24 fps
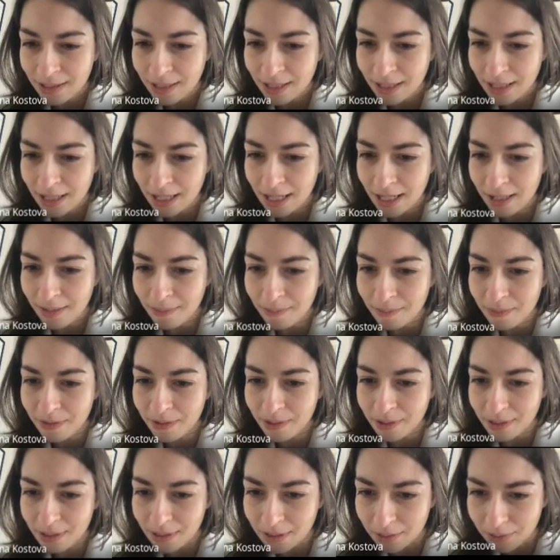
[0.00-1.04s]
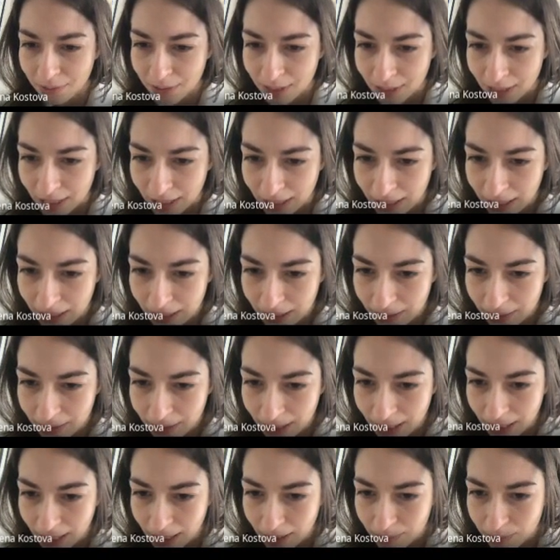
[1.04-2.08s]
I'm okay.
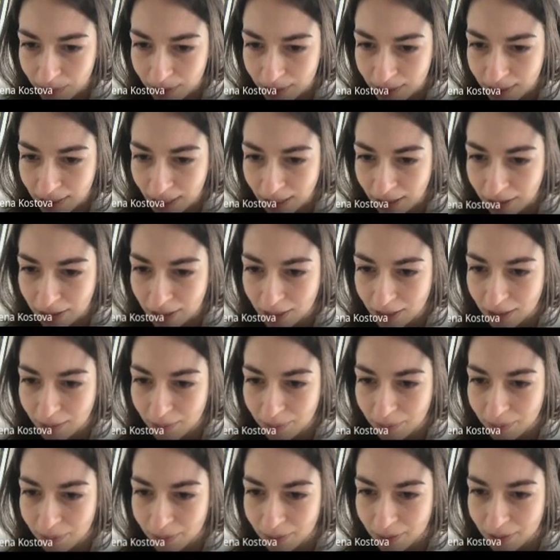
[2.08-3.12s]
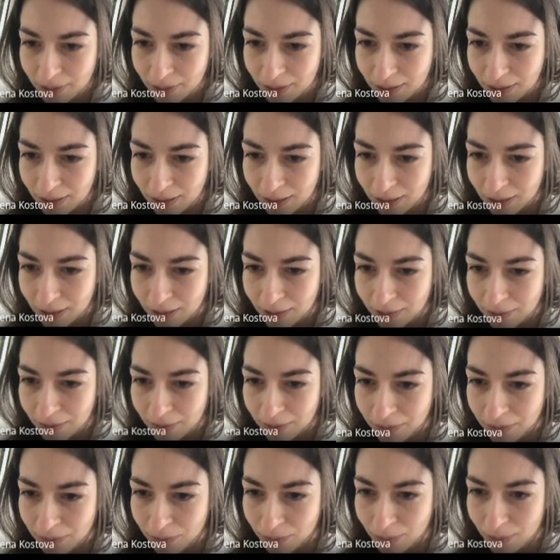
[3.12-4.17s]
I'm the startup of
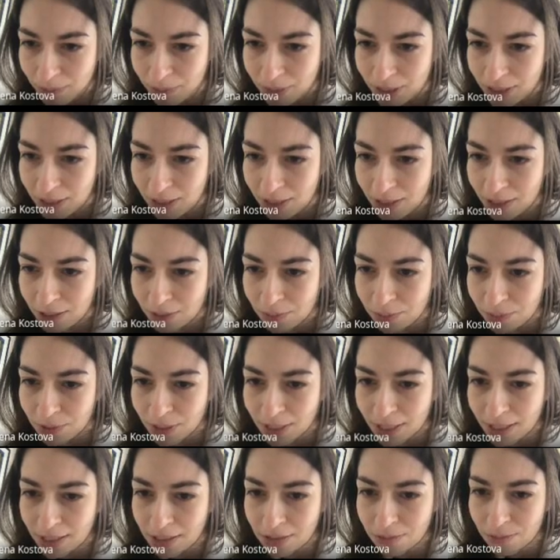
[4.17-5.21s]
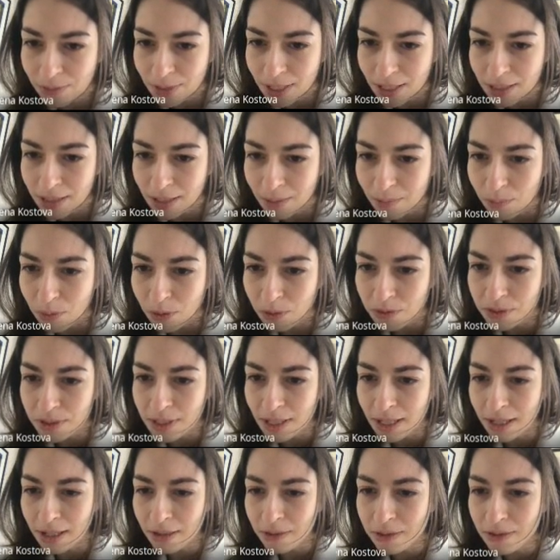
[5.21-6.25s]
webinar. Would like to get the most
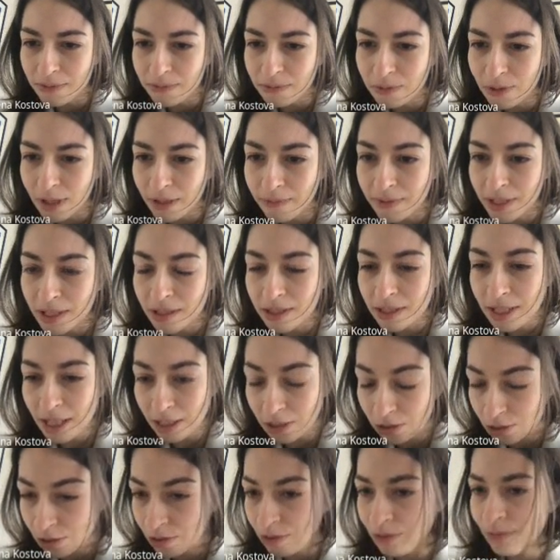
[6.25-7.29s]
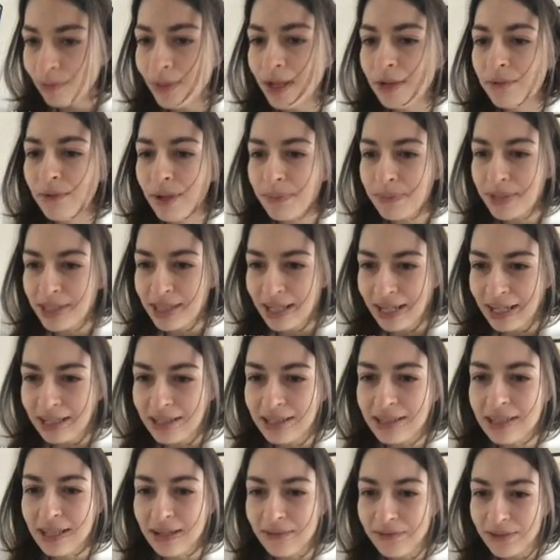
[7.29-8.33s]
out of driving attention to my
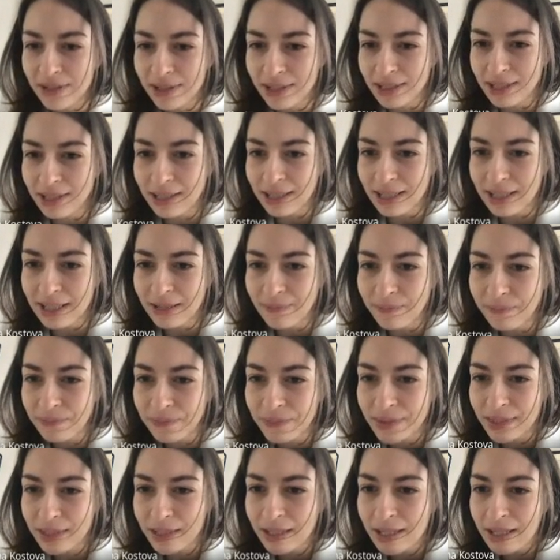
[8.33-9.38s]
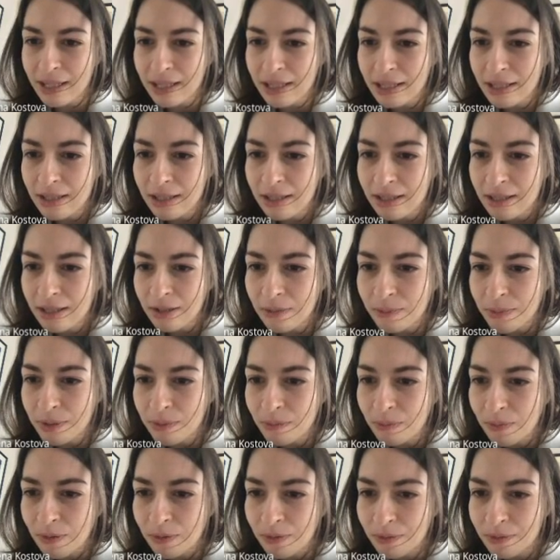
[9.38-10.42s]
website. Definitely. It'll be
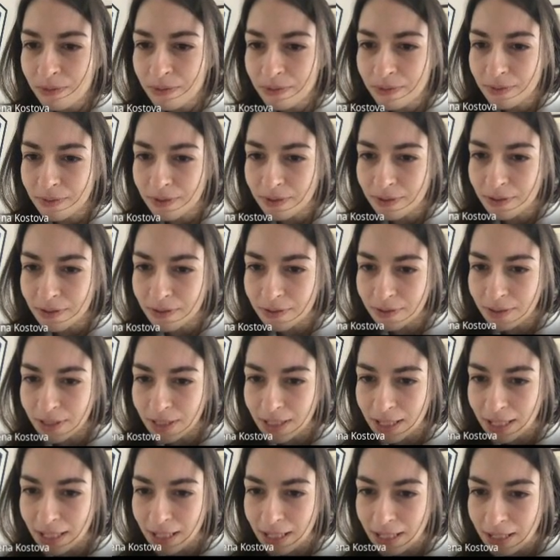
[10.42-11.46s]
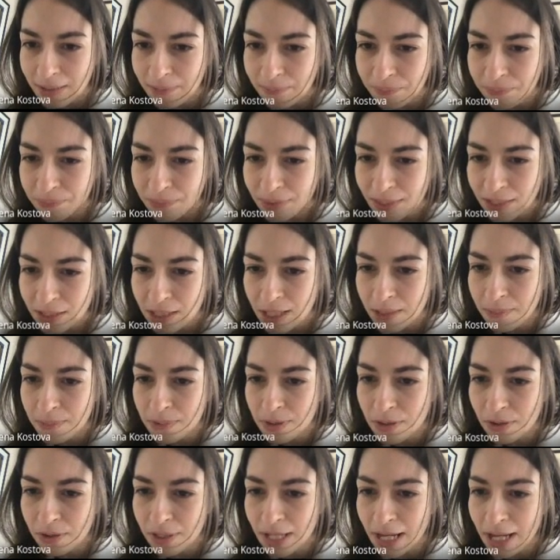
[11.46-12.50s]
more okay.
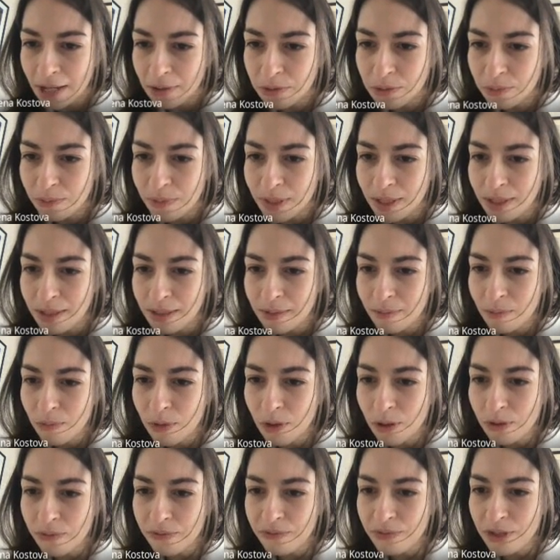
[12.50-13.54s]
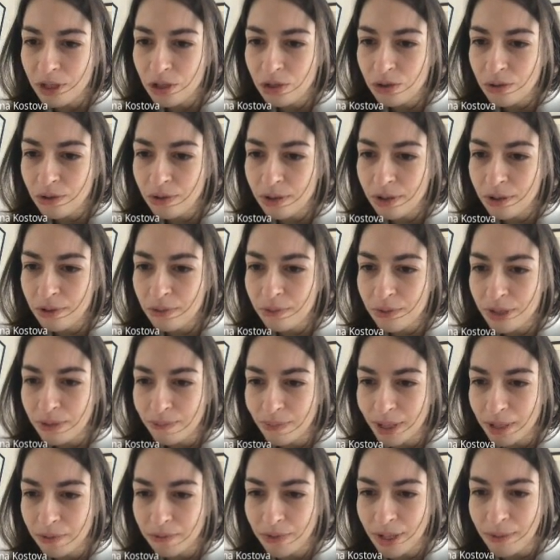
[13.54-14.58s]
Tips on how to be more visual with
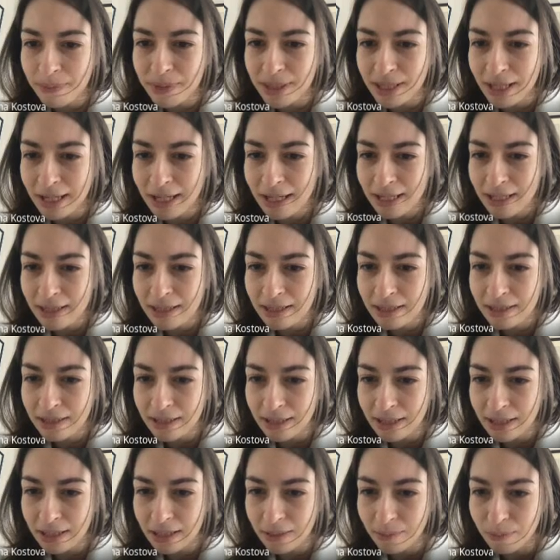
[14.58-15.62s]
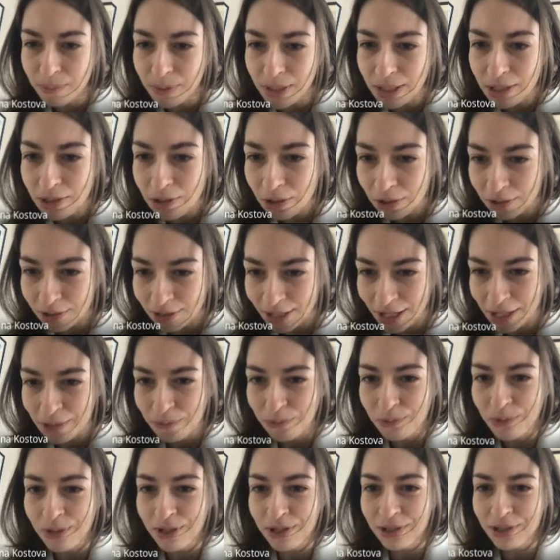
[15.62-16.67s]
my website in the big online
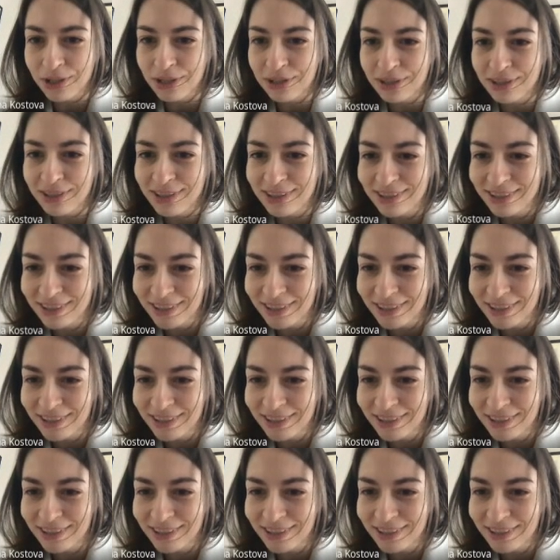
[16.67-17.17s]
world